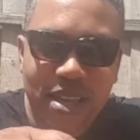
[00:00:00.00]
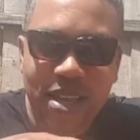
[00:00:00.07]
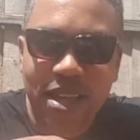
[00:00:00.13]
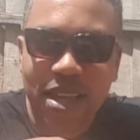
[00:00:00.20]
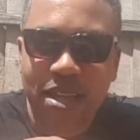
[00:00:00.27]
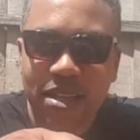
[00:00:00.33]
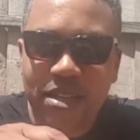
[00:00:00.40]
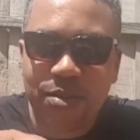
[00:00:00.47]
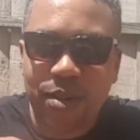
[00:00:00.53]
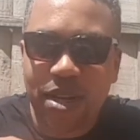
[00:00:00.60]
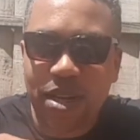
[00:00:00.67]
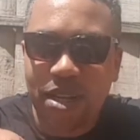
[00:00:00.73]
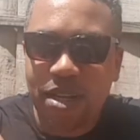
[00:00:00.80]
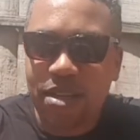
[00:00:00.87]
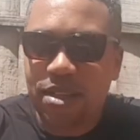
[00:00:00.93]
each one
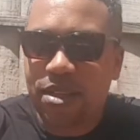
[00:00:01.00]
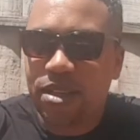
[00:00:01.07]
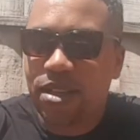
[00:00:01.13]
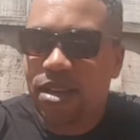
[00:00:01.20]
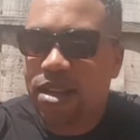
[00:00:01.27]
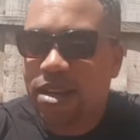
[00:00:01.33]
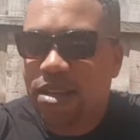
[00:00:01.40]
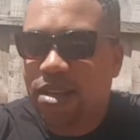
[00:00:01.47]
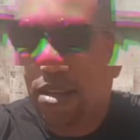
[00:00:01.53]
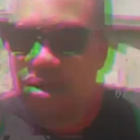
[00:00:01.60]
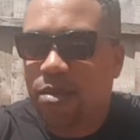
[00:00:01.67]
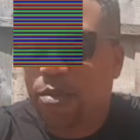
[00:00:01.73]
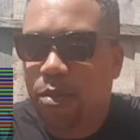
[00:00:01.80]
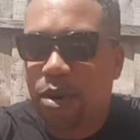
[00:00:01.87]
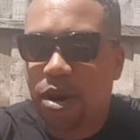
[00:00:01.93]
of these
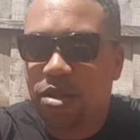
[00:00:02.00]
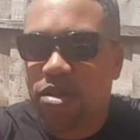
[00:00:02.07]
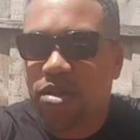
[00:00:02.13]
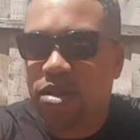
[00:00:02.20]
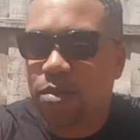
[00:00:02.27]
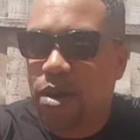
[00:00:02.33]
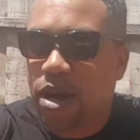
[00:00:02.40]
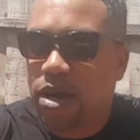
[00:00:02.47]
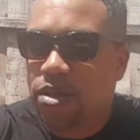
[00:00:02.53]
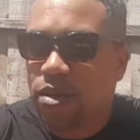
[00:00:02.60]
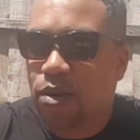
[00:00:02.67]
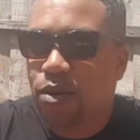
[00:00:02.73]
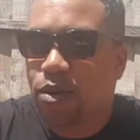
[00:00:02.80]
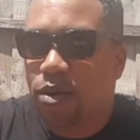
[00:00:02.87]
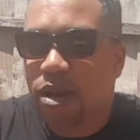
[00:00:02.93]
pods you might as well
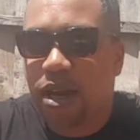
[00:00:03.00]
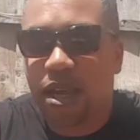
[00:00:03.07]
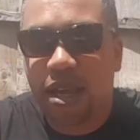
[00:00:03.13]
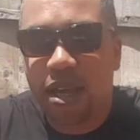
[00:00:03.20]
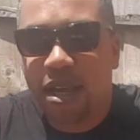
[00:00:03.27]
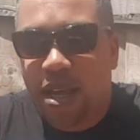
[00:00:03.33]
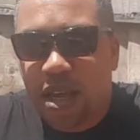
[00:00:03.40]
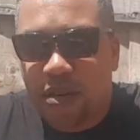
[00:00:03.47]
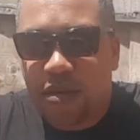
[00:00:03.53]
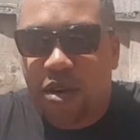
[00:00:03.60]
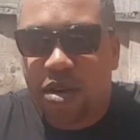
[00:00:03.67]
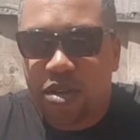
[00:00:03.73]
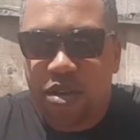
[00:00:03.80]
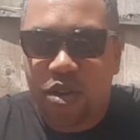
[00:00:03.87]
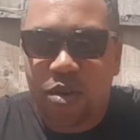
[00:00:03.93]
call it they've
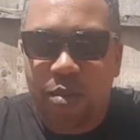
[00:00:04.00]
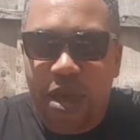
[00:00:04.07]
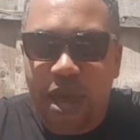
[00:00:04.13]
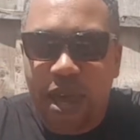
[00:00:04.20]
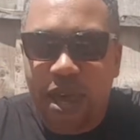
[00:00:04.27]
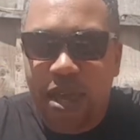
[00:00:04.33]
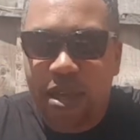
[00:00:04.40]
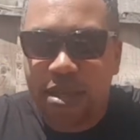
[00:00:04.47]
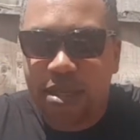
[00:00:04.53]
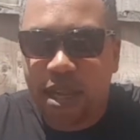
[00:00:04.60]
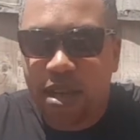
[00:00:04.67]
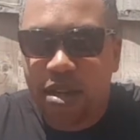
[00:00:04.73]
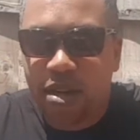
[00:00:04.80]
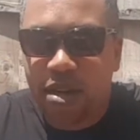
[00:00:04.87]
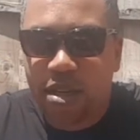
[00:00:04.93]
got zoom air
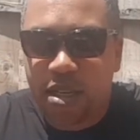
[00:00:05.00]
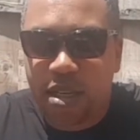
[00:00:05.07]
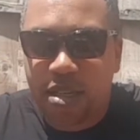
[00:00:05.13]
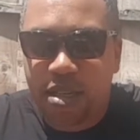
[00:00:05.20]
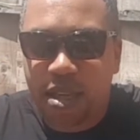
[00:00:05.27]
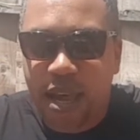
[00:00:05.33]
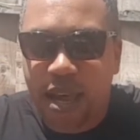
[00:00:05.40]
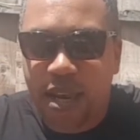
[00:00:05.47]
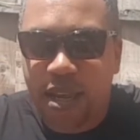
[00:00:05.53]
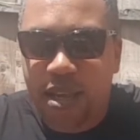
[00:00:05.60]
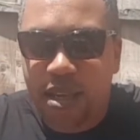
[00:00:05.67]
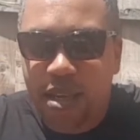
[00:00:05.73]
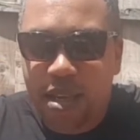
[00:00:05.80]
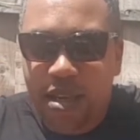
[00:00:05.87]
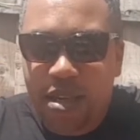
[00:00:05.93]
technology inside it
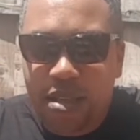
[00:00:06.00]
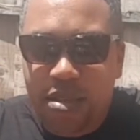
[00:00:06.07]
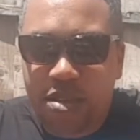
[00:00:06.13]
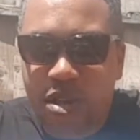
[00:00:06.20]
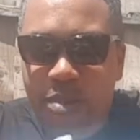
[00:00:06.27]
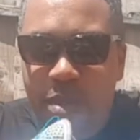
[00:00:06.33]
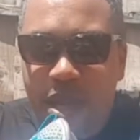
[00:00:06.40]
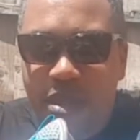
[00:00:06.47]
zoom air